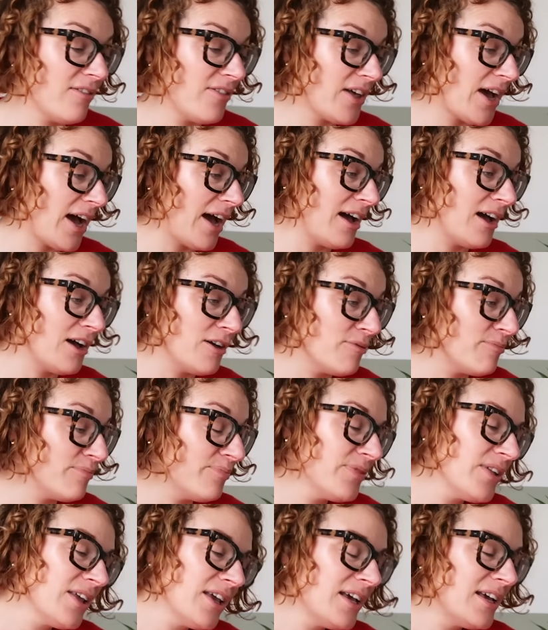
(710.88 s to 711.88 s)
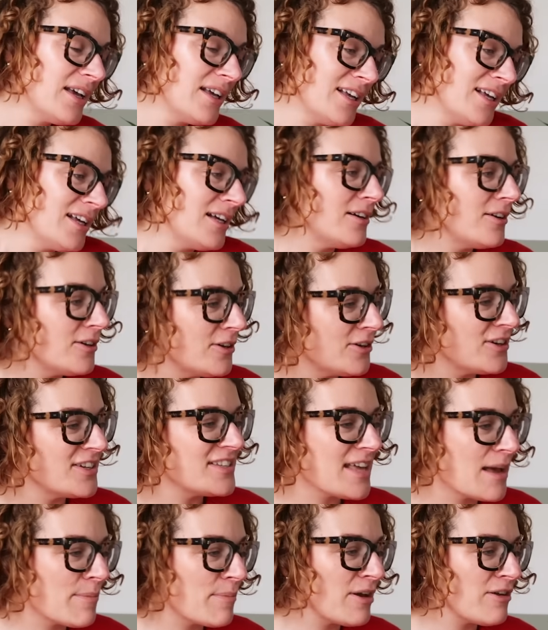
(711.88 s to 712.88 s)
is
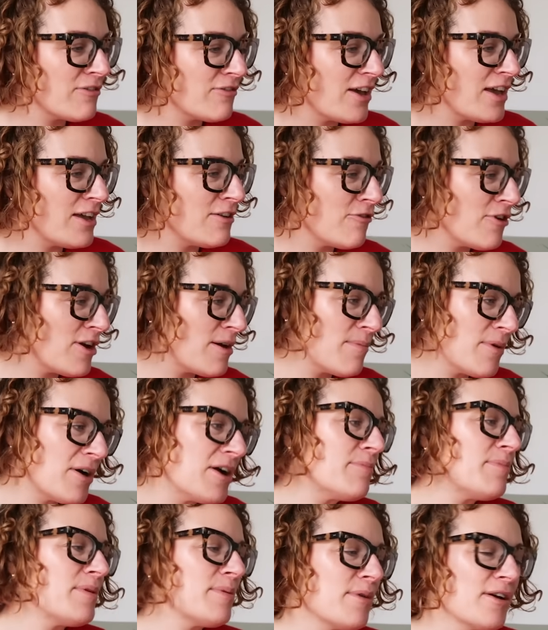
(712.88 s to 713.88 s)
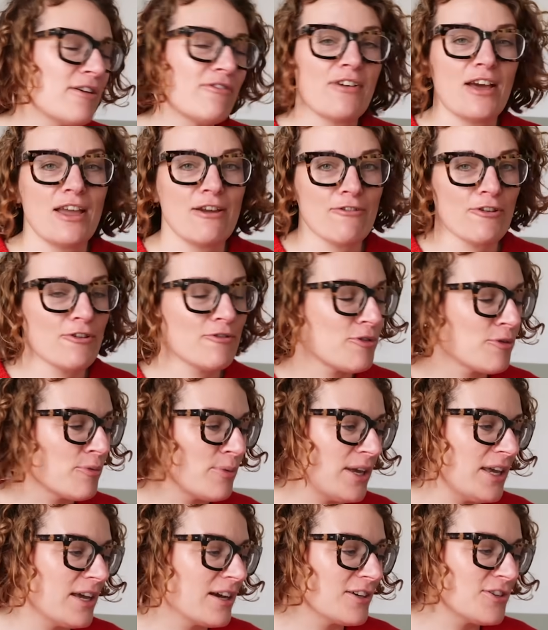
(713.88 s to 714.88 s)
that my favourite? It might be my favourite of the
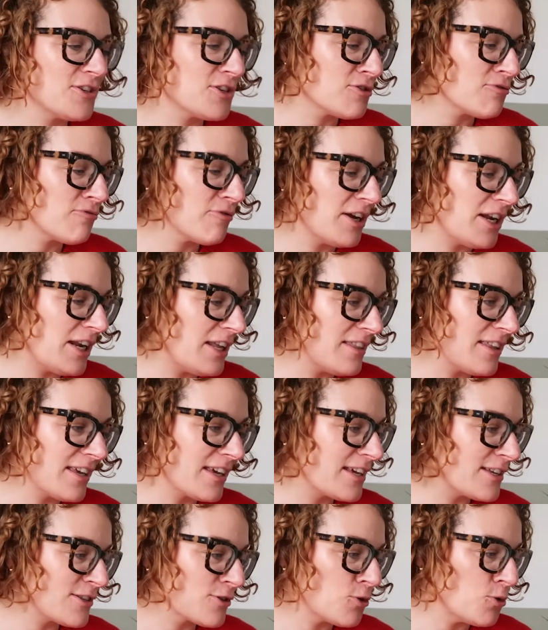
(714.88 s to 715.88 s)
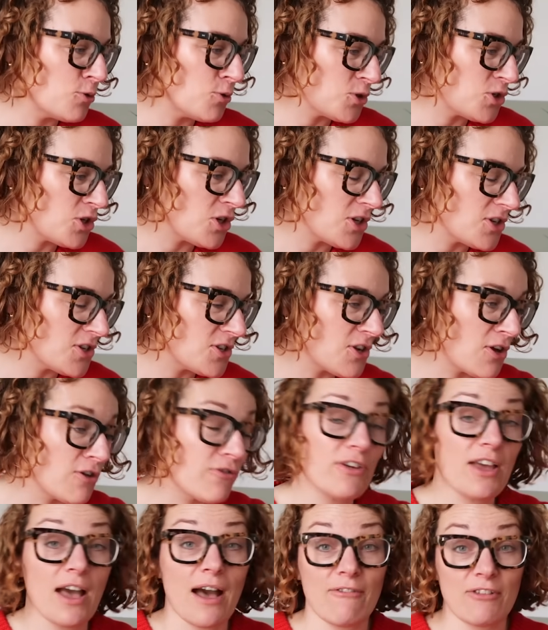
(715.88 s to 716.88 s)
week. I just really think it's gorgeous. So
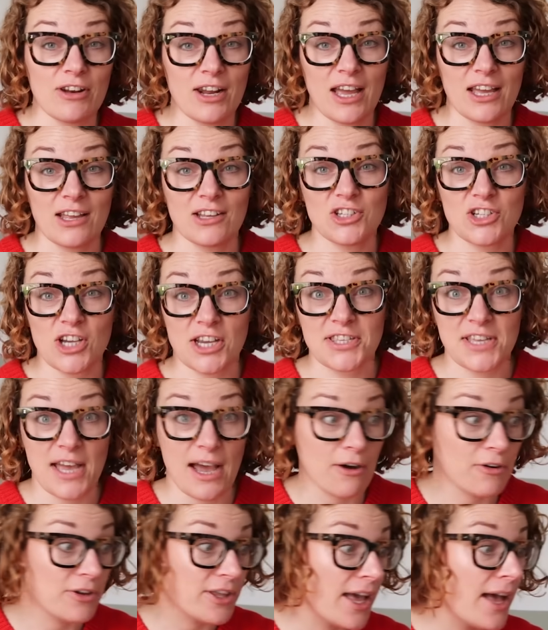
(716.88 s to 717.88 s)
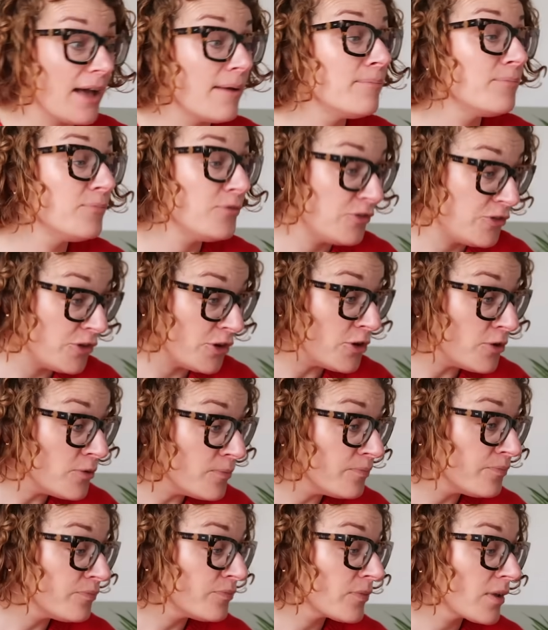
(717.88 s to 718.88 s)
if you haven't checked it out yet, do.
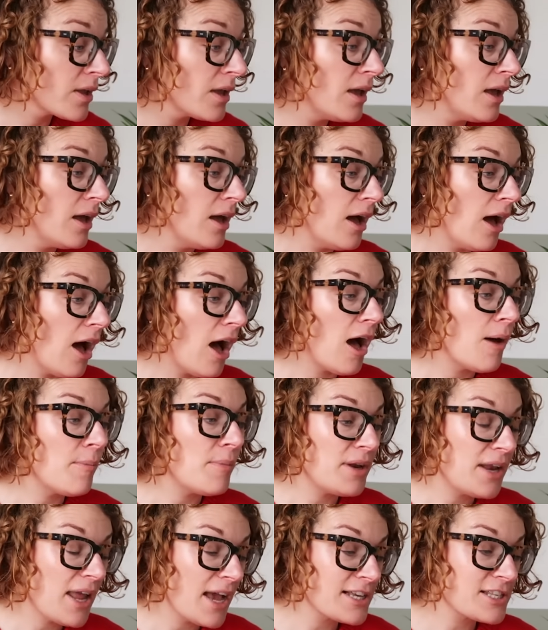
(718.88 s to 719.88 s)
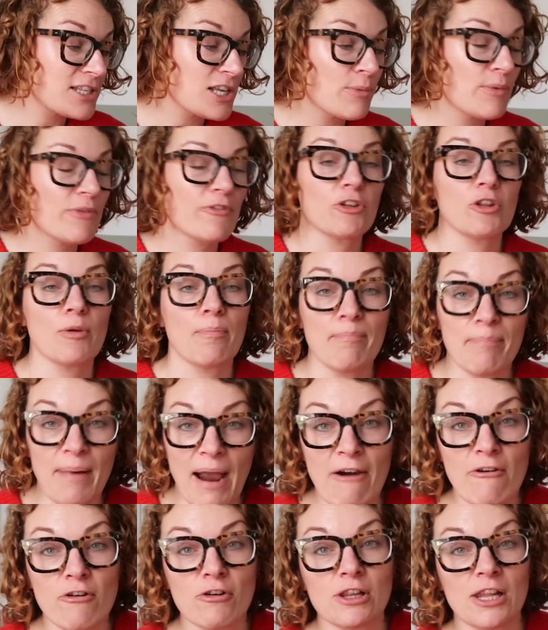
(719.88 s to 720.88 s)
Next up, we've got the
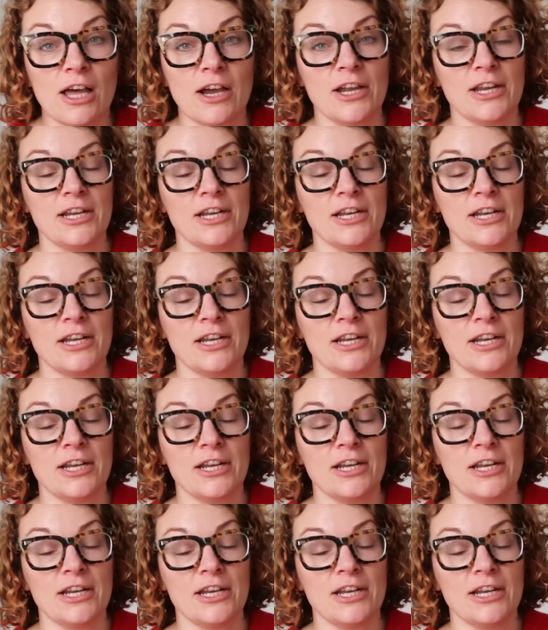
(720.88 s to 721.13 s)
barrel